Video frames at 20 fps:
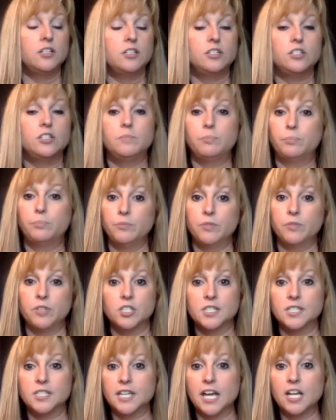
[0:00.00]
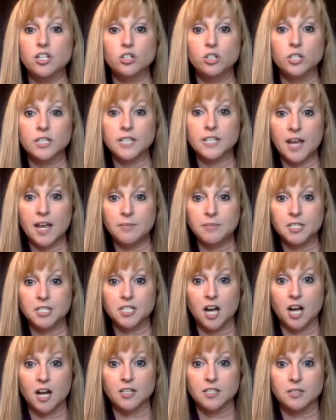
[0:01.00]
Schedule a time to talk to me.
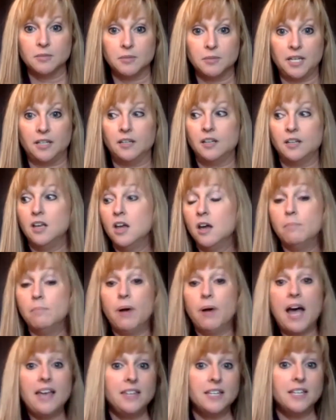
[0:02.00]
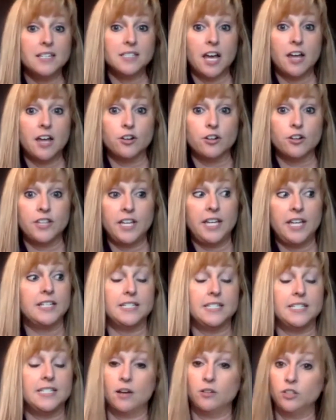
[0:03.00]
Buy this other thing, download this
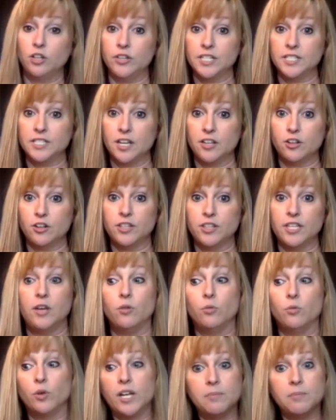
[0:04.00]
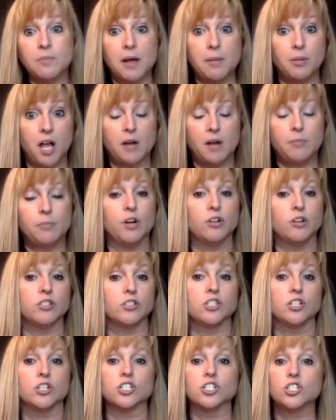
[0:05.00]
other thing, read my blog post. There's
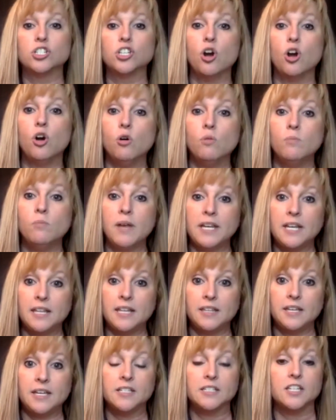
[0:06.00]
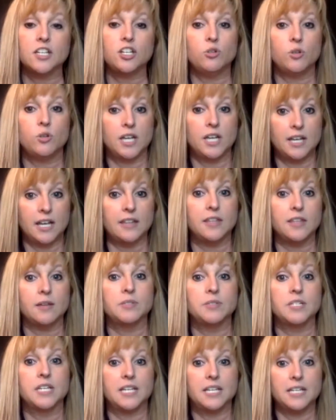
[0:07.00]
so many things that you can get them to
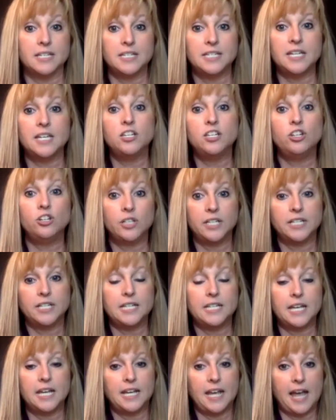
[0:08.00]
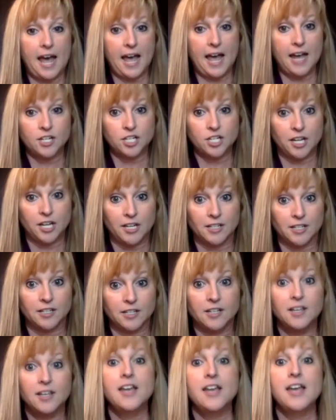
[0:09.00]
continually take action. And so
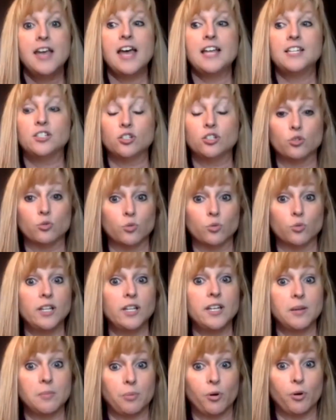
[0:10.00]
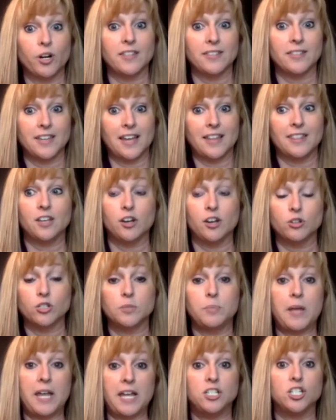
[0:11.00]
it's really important that those pages
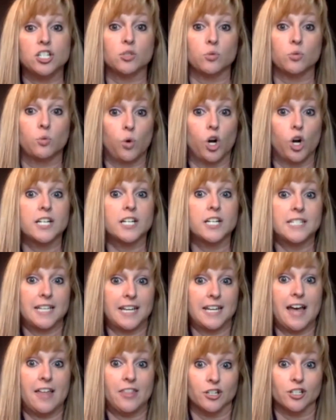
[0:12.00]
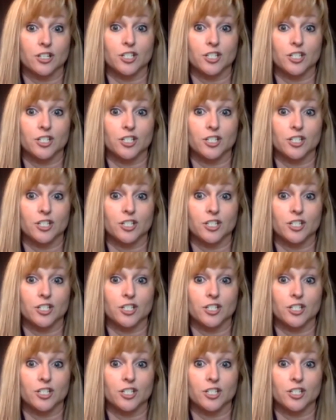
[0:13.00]
work together to do that.